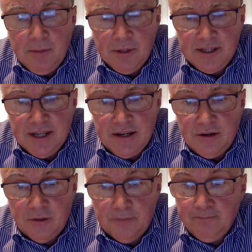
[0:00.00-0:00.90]
Uh, people
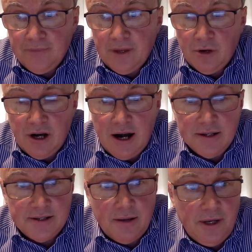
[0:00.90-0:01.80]
stayed at home
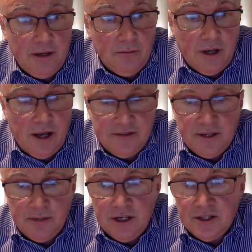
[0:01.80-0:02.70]
regardless, I mean,
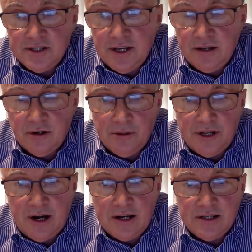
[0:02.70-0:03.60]
I've seen patients staying at
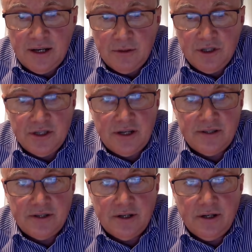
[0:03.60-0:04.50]
home with a heart attack, which is
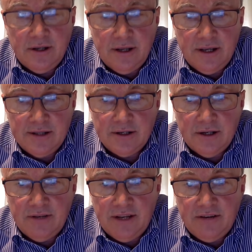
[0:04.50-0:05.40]
not a subtle uh,
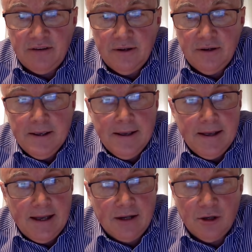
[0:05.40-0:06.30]
subtle event,
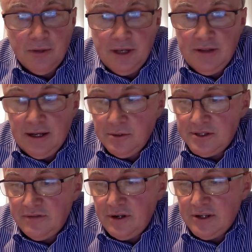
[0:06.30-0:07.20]
and coming in
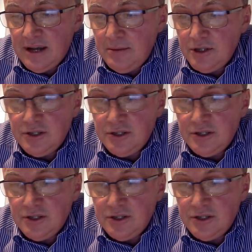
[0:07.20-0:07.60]
then with severe